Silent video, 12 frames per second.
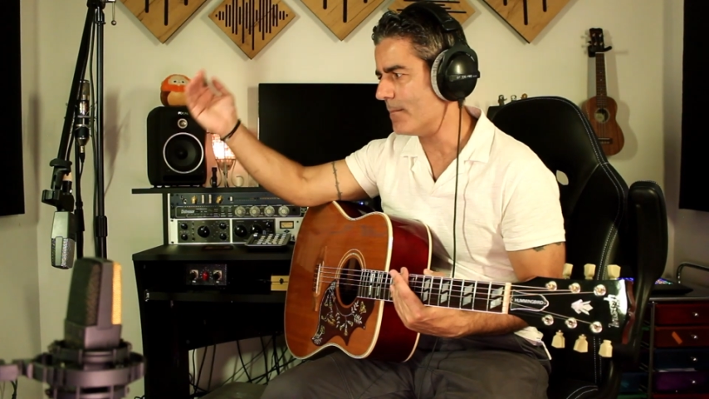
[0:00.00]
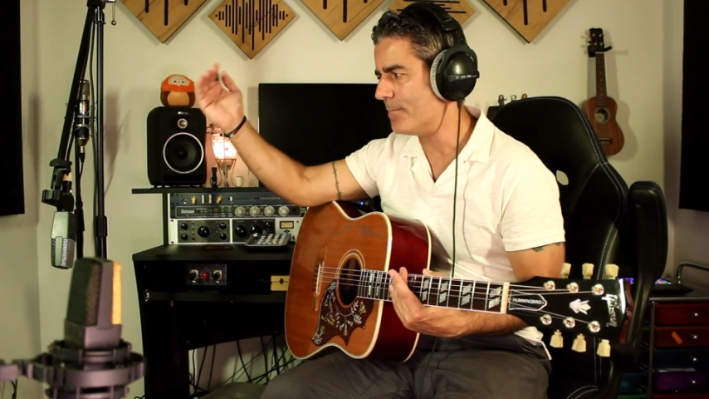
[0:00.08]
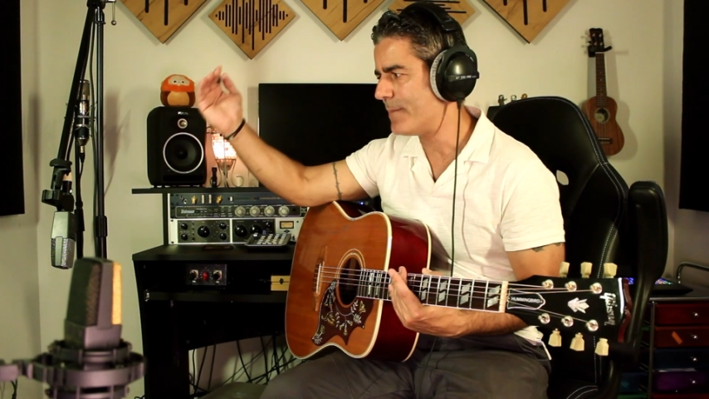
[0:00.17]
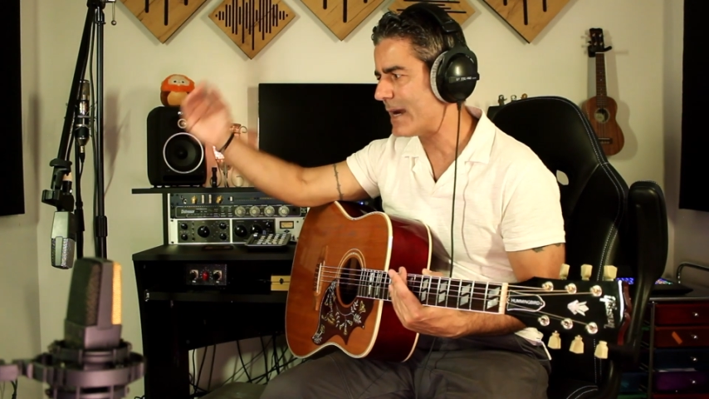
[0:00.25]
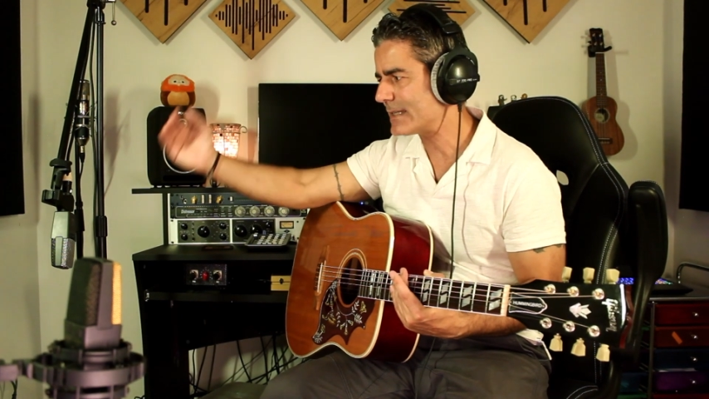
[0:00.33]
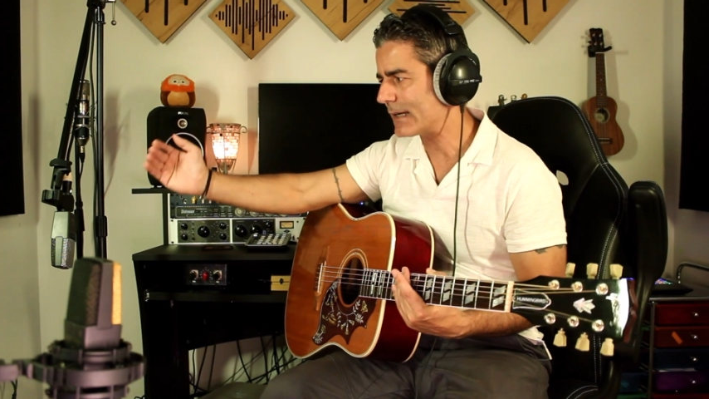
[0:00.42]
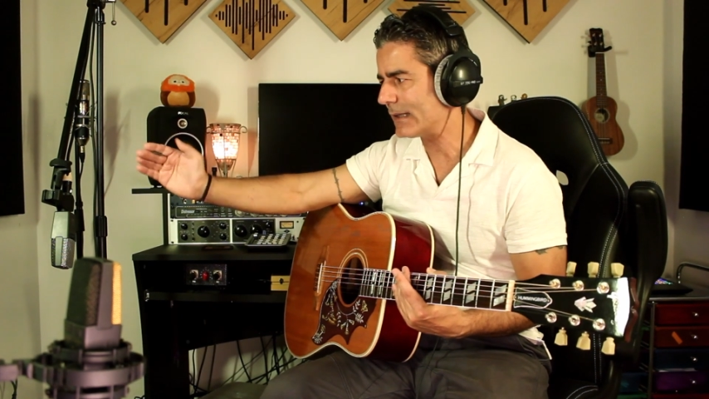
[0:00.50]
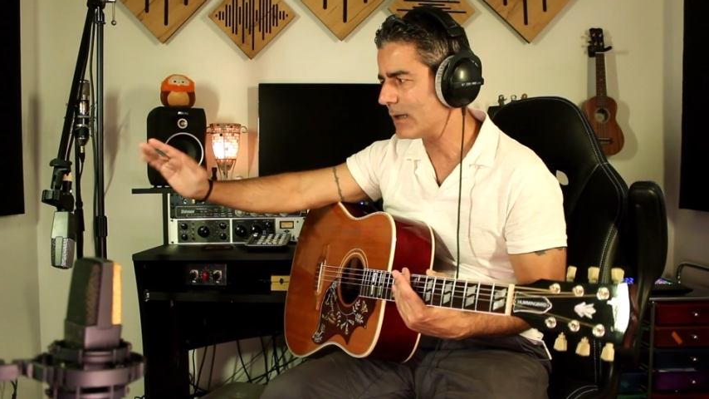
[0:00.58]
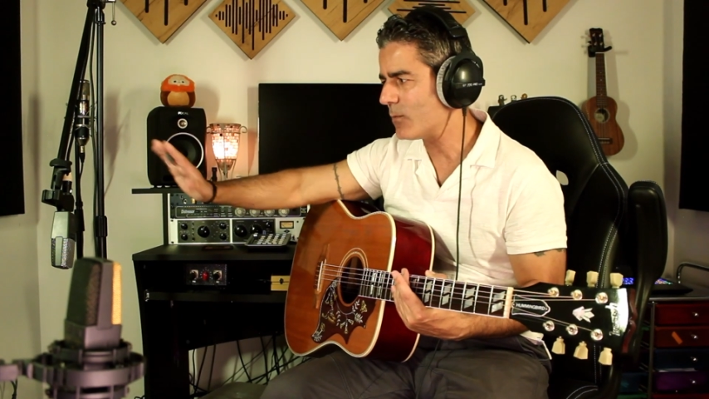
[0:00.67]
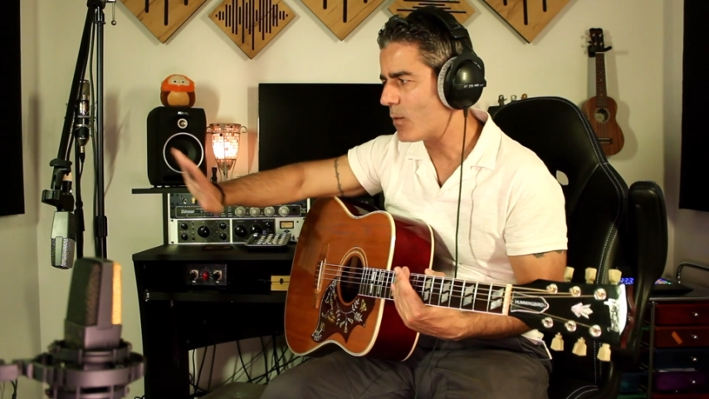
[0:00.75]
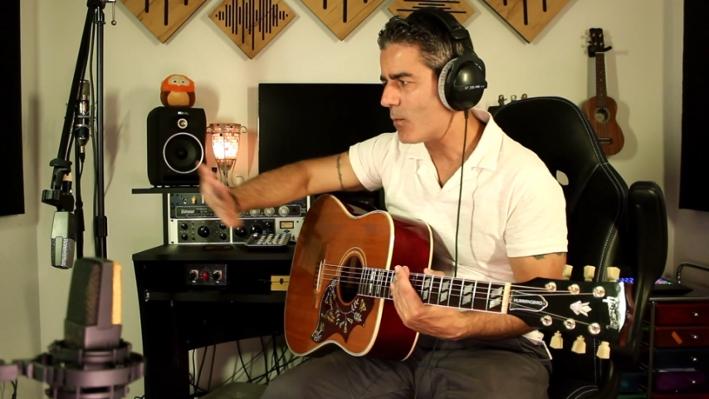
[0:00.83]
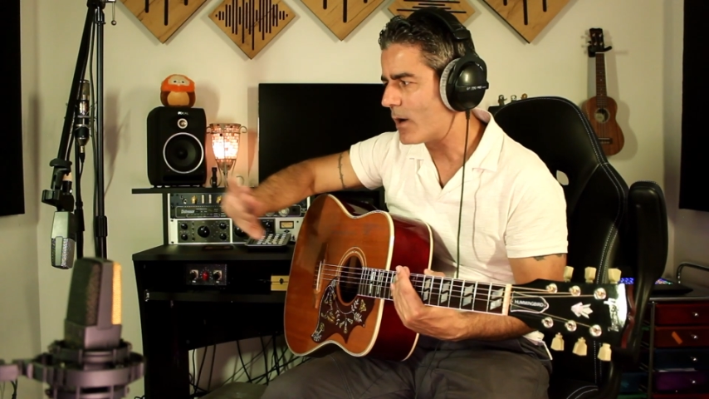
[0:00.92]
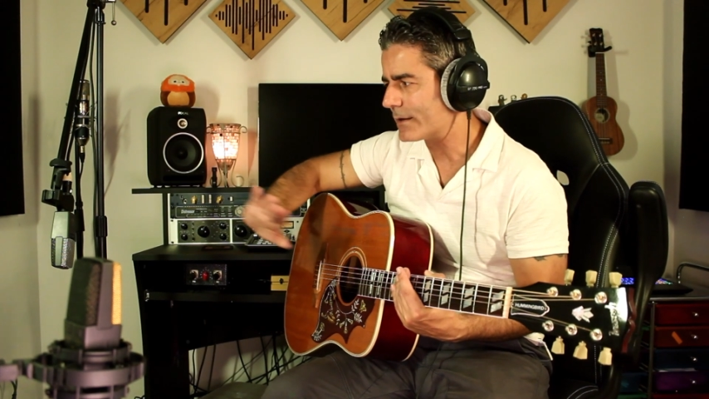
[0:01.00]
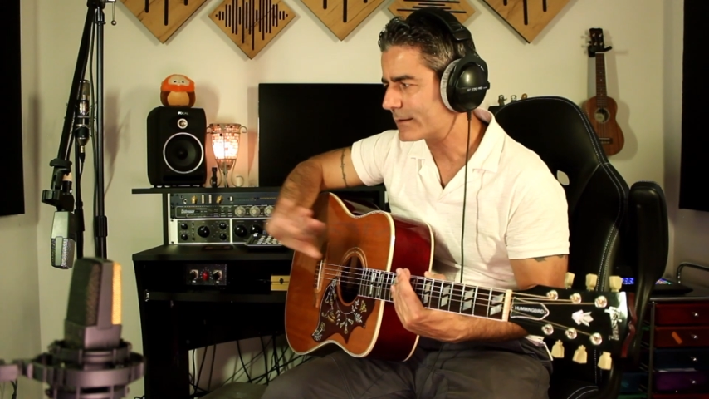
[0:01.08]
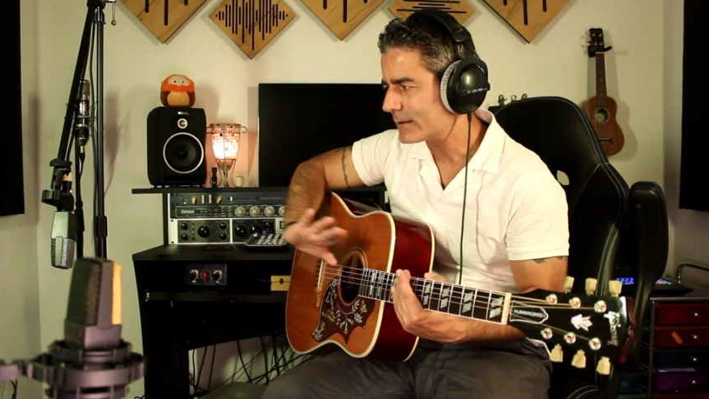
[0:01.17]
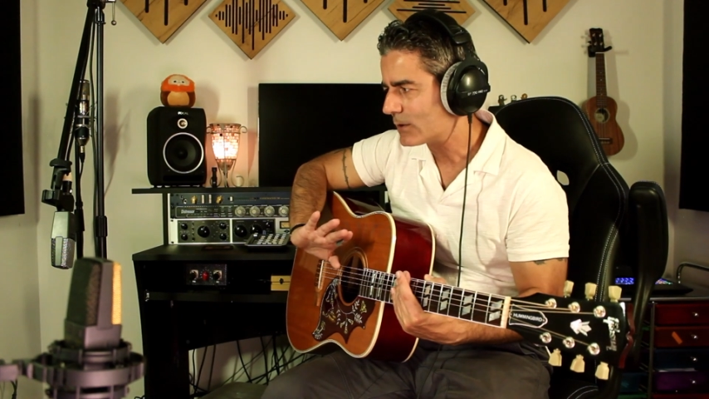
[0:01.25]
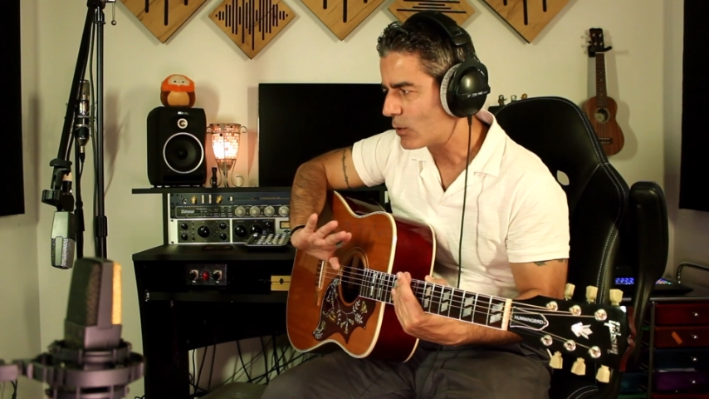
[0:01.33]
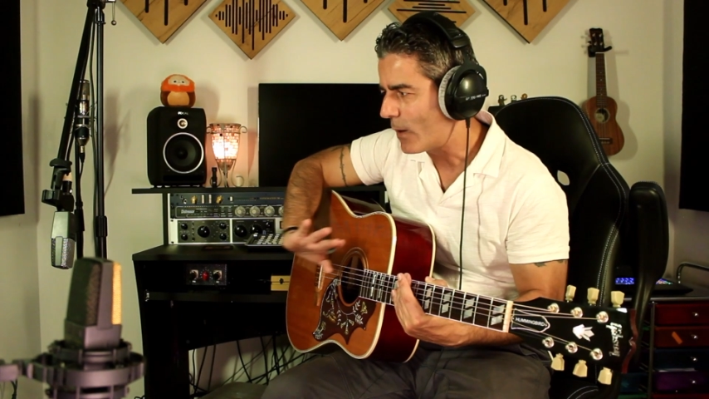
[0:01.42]
basically we
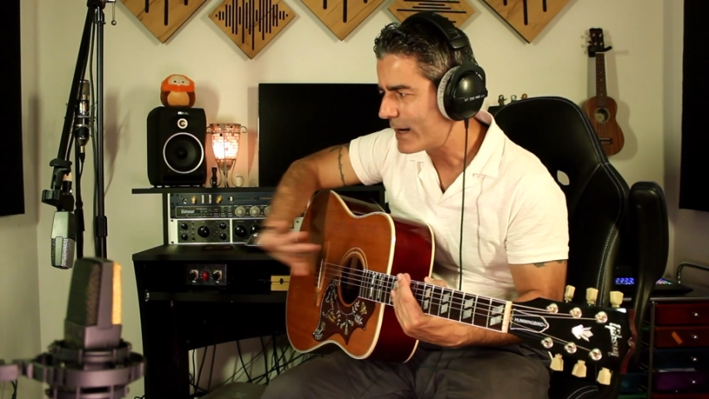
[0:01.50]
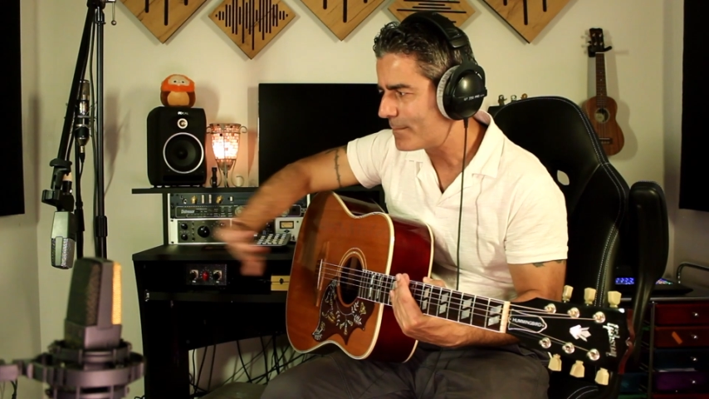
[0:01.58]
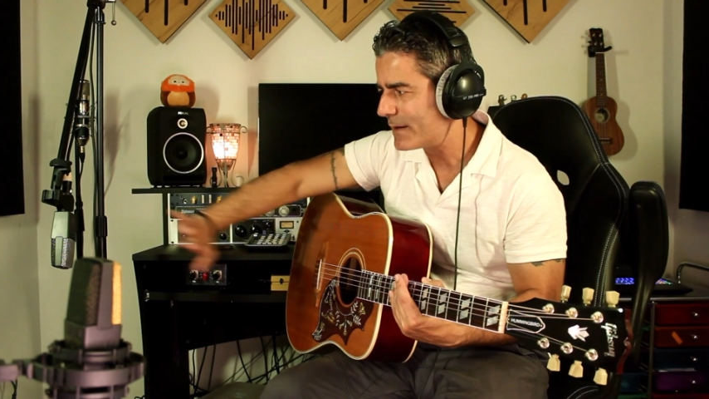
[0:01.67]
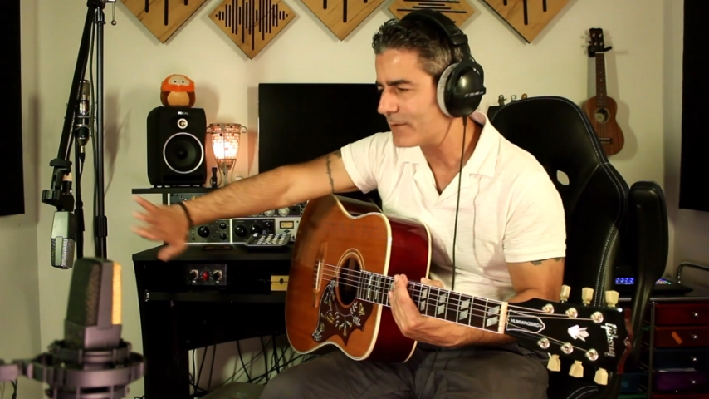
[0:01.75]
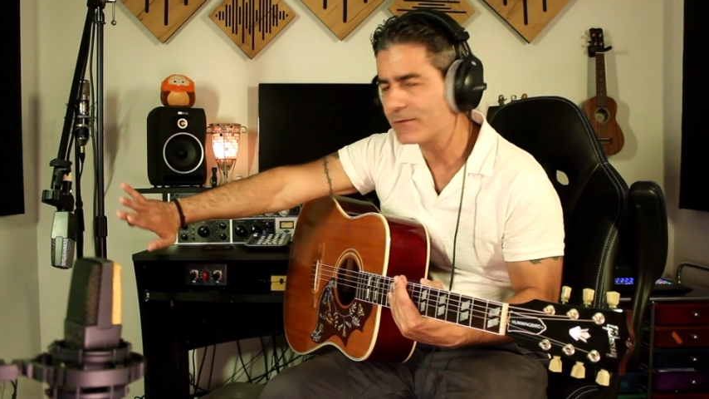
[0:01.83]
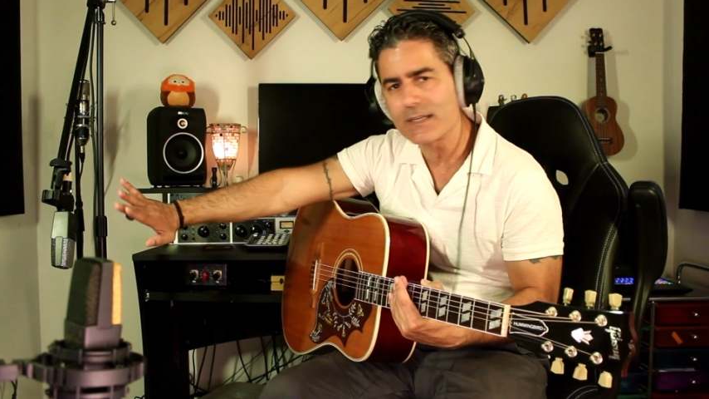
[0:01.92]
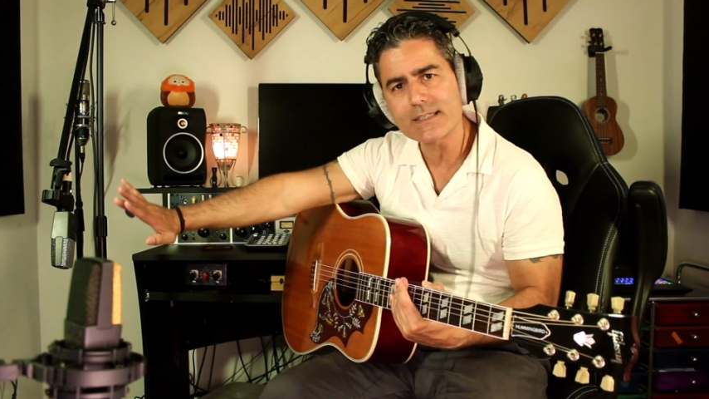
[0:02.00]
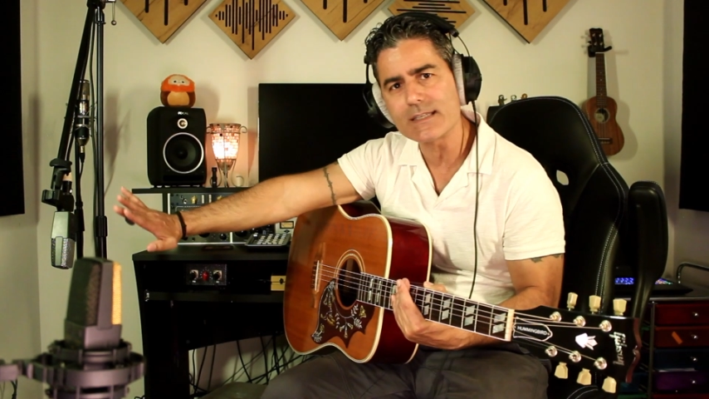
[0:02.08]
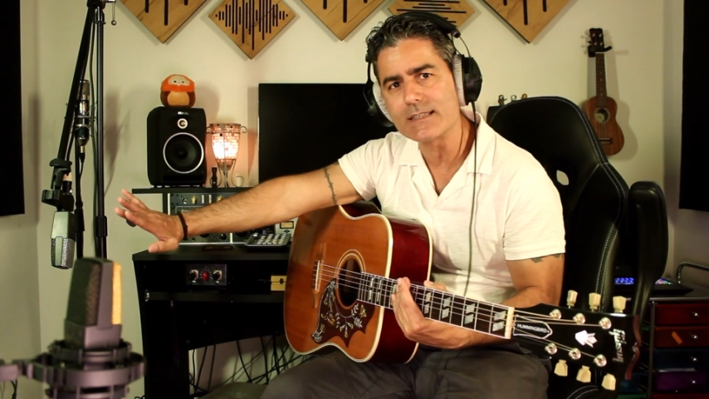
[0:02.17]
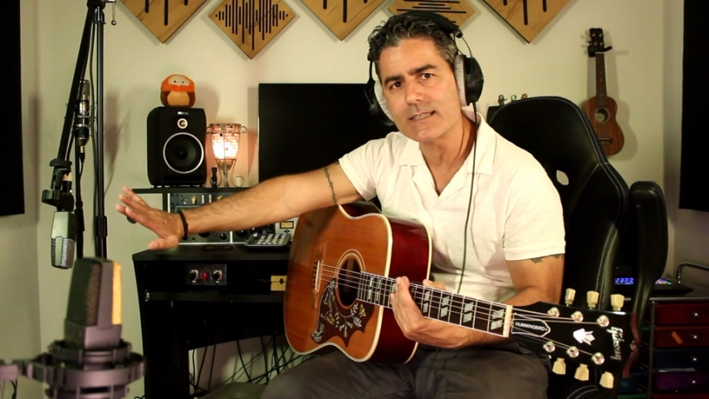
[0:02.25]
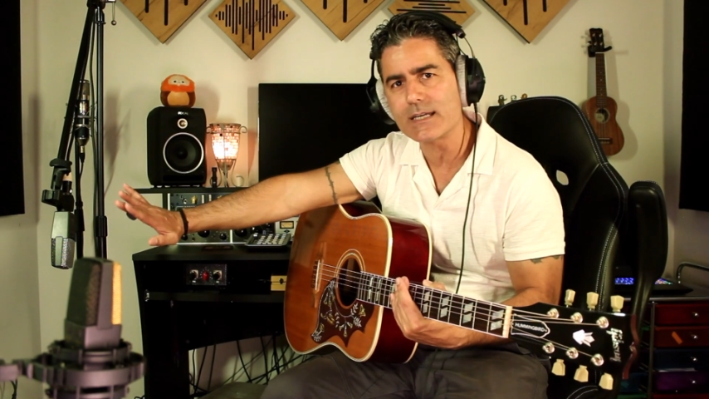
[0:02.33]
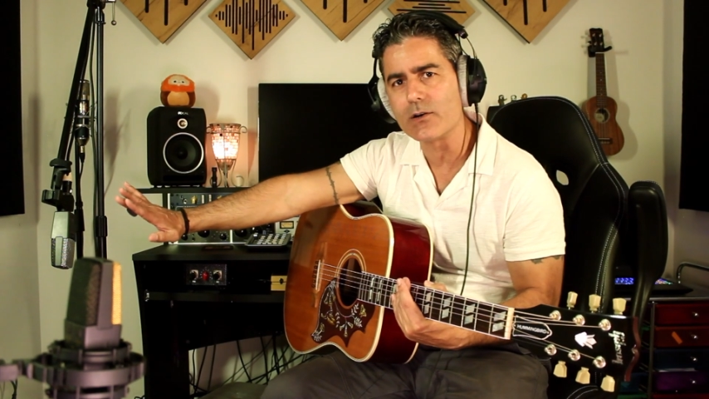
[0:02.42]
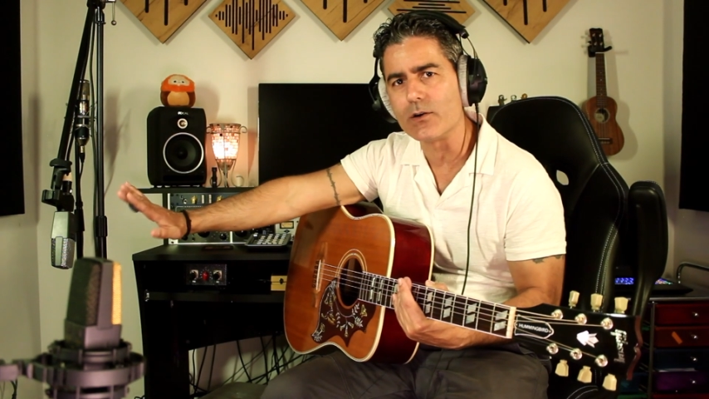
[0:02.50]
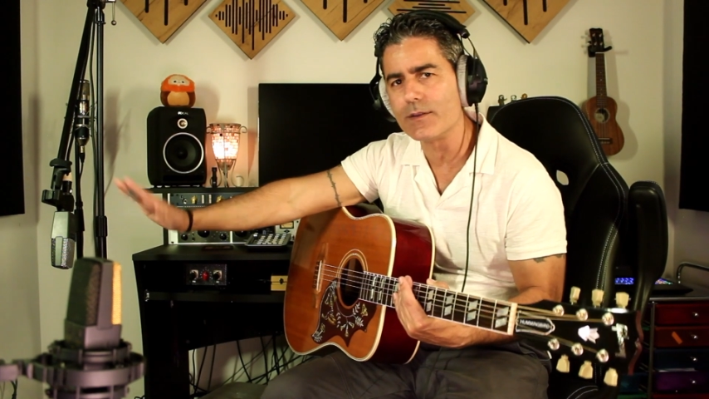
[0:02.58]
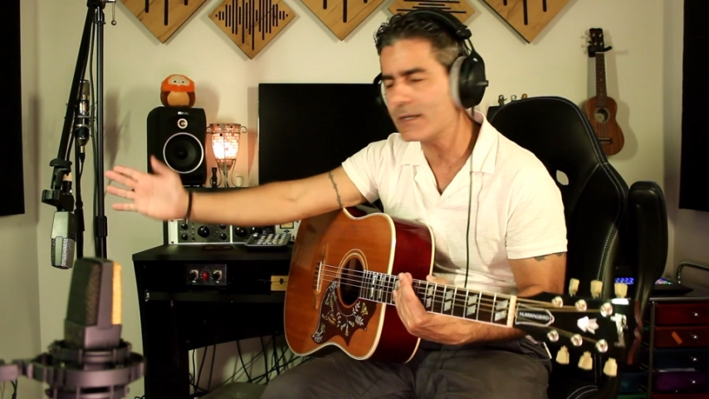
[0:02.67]
want quite a bit of distance here.